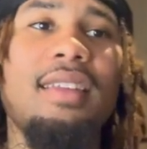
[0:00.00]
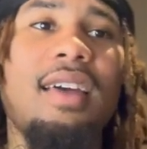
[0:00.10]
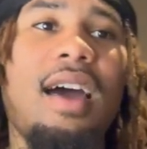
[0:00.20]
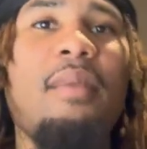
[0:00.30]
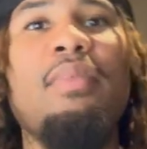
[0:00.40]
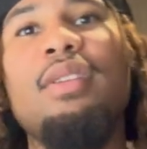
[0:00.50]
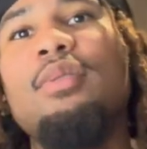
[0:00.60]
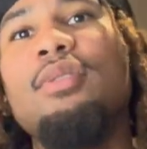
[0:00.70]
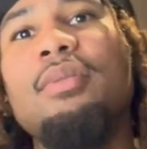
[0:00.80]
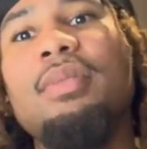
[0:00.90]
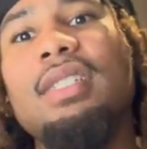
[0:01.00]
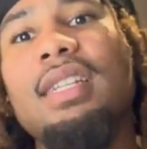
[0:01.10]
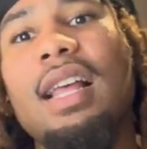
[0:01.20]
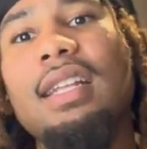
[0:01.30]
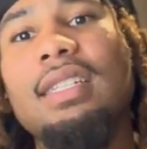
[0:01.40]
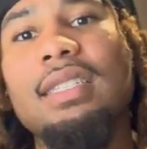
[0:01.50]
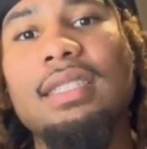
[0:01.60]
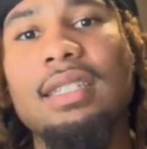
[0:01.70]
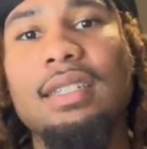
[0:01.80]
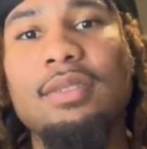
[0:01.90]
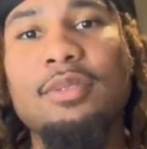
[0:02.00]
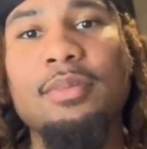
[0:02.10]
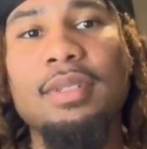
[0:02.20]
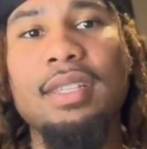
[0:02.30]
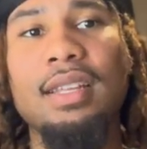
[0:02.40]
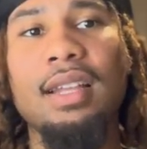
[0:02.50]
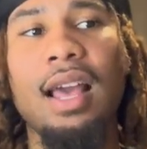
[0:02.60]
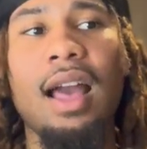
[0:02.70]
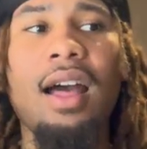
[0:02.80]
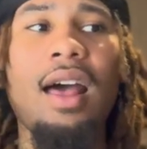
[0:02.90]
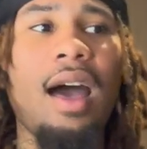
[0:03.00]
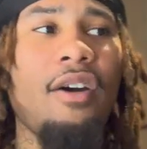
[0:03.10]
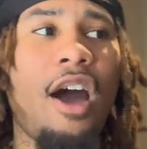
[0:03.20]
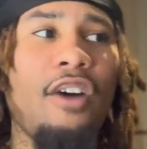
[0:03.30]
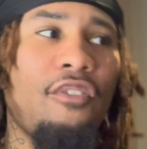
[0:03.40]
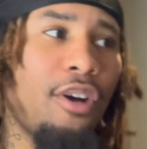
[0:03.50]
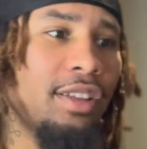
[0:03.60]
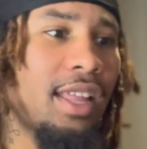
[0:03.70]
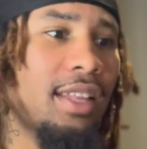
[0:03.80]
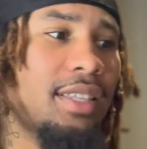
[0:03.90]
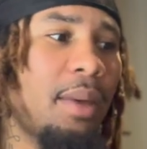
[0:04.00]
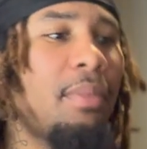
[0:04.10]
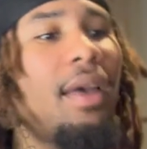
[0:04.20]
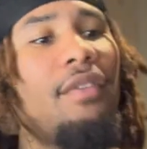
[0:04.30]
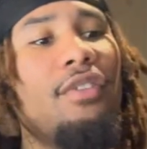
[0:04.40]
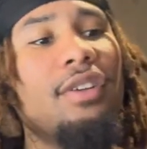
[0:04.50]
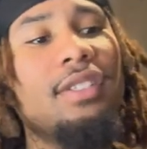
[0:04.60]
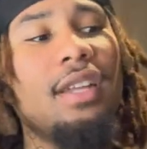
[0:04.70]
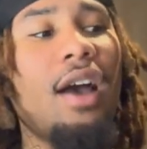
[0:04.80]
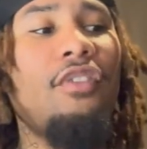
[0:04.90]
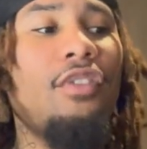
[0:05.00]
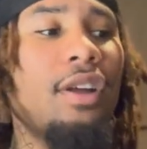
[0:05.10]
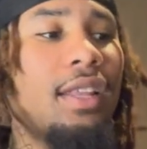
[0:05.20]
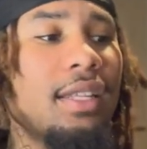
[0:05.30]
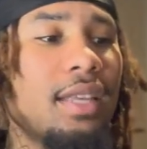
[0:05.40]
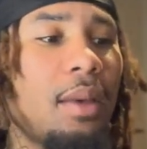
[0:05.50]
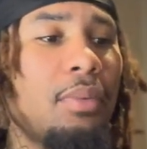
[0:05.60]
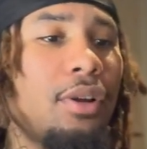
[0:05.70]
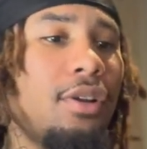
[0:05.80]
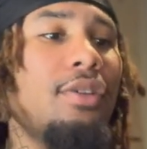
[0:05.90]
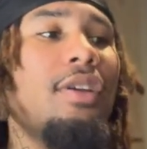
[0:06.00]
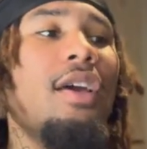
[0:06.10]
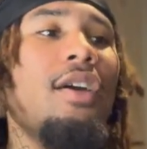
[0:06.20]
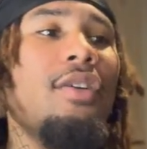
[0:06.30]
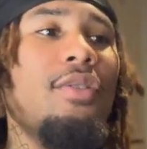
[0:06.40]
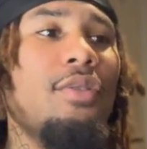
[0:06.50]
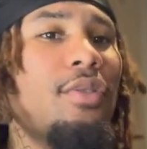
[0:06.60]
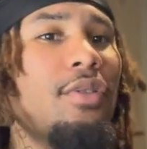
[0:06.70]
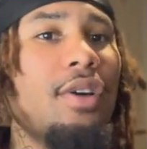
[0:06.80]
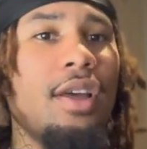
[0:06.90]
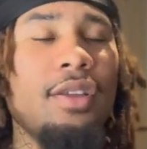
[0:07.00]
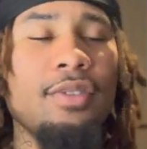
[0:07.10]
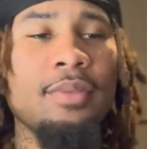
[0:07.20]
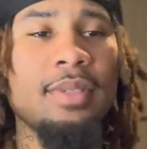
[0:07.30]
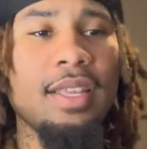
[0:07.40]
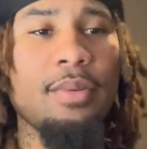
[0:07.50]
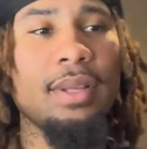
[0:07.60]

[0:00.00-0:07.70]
I've been through some shit like this. You know what I'm saying? Like I, I I fought that type of adversity. I fought that type of hurt, or you know what I'm saying?